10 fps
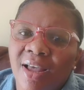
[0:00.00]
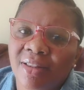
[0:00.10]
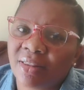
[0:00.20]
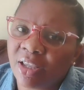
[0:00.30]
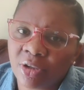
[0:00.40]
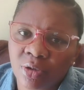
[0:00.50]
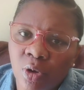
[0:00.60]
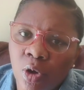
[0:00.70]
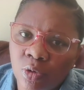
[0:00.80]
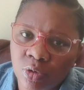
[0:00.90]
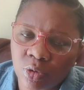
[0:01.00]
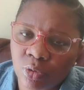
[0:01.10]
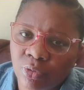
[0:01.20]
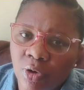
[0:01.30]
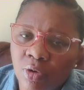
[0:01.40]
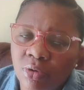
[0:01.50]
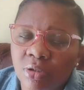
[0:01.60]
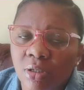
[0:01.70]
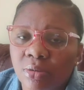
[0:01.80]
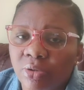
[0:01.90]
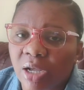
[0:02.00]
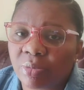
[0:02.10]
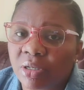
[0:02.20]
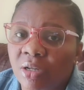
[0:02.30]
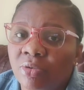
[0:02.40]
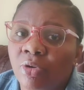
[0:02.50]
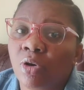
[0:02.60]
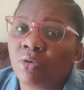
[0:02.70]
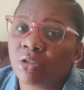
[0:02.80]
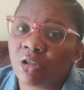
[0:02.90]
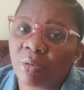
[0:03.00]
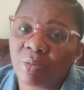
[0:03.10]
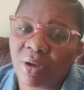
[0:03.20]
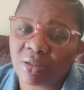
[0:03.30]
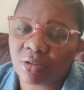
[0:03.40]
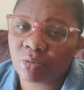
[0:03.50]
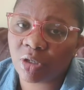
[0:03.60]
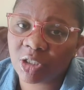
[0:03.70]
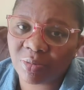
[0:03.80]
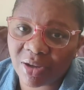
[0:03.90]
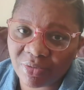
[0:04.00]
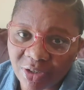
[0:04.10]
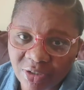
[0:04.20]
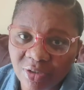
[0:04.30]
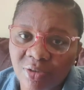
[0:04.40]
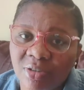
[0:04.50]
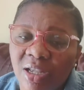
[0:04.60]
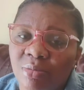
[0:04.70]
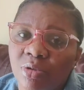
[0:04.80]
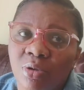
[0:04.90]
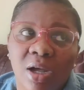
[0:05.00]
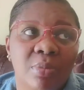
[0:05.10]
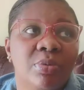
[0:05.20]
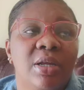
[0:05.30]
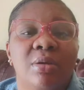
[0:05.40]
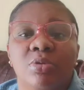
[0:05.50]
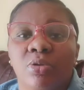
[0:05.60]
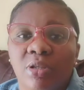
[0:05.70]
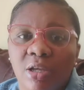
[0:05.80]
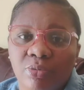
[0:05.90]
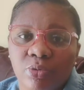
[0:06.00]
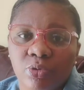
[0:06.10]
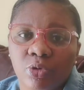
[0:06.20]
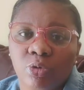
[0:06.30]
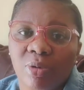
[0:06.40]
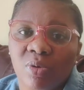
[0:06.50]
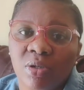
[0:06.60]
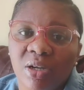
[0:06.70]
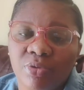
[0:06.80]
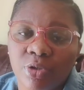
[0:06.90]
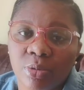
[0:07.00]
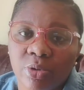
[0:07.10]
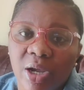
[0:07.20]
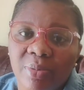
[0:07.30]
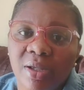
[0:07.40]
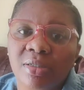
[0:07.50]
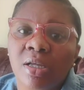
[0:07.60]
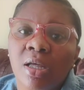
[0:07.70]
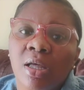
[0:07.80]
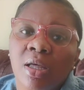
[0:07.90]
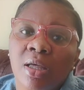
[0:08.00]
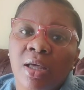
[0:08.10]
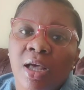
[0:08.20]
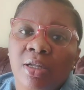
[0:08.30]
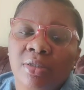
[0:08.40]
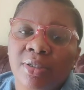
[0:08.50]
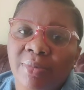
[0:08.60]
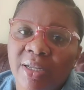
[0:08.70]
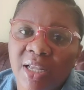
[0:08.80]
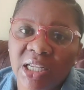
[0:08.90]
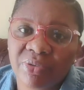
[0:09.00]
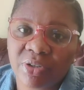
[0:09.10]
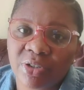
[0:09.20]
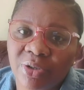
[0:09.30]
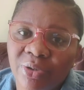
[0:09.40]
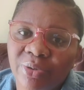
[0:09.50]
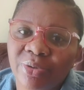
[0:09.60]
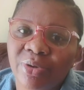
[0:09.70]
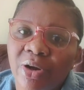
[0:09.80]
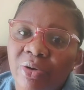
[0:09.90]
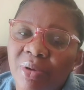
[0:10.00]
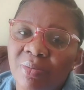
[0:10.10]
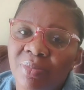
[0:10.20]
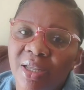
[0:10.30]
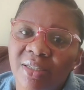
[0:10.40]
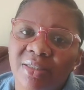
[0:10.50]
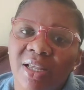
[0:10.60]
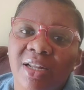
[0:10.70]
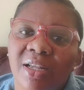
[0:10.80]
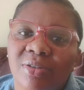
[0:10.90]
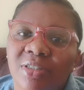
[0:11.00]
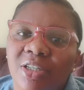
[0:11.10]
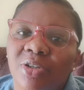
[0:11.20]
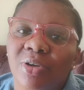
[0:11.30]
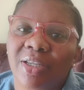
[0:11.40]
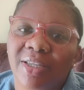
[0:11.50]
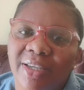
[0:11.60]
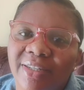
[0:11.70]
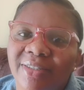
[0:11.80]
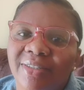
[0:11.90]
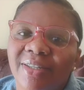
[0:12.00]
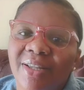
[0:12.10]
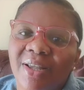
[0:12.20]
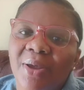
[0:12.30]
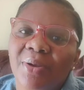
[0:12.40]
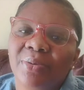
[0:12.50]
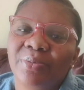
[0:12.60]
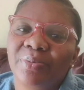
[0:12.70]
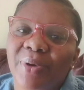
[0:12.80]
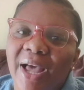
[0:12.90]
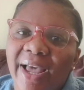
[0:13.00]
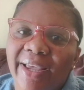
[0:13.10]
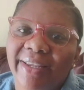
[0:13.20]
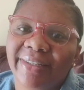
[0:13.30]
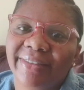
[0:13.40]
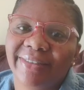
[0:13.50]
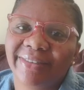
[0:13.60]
And thank you also for always subscribing and for always coming back to watch my videos. I'm so happy and I'm so thankful to you, my wonderful subscribers. Till my next video, remain blessed, and I'll see you again. Bye.